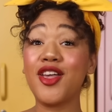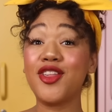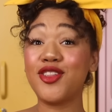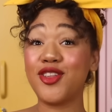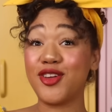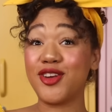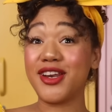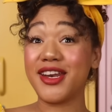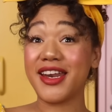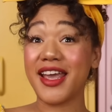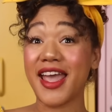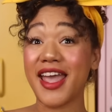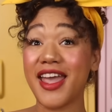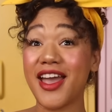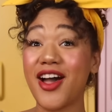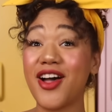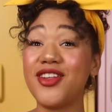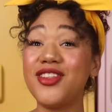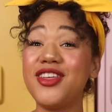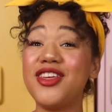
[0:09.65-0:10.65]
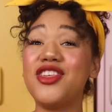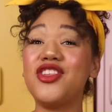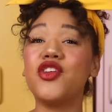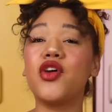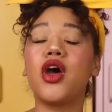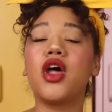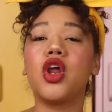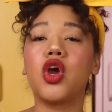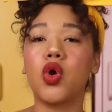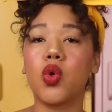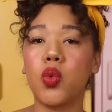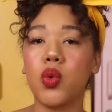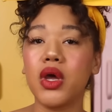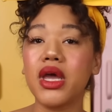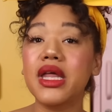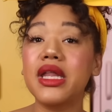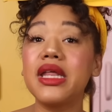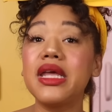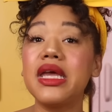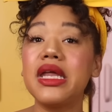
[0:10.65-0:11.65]
So today I'll teach you how to
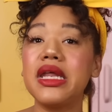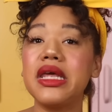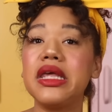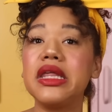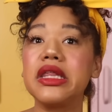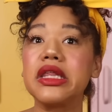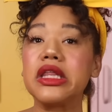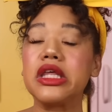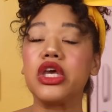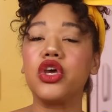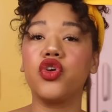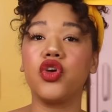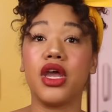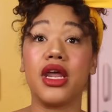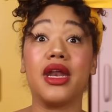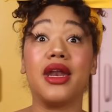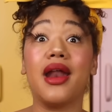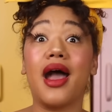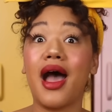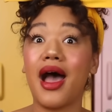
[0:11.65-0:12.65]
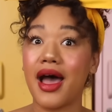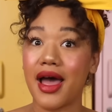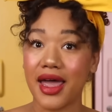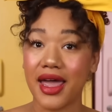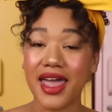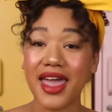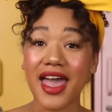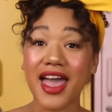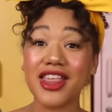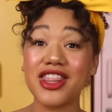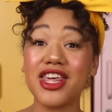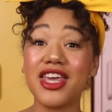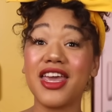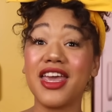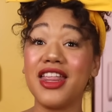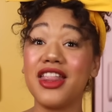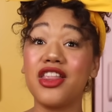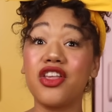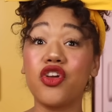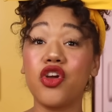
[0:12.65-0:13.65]
quickly and easily create an eye-catching
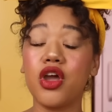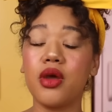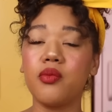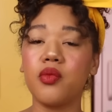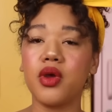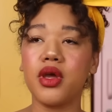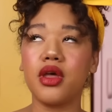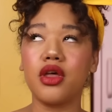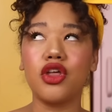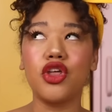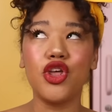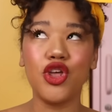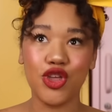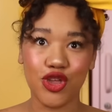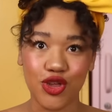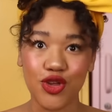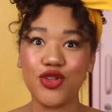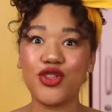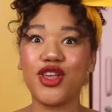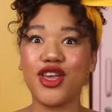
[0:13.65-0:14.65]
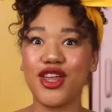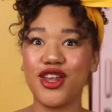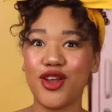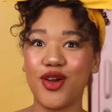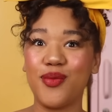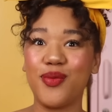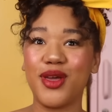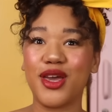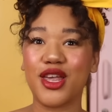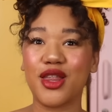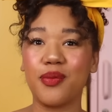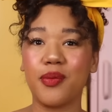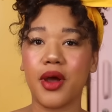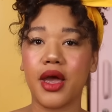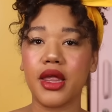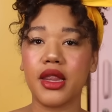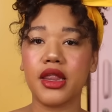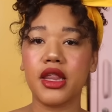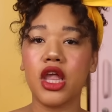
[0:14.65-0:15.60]
Instagram reel using Adobe Express.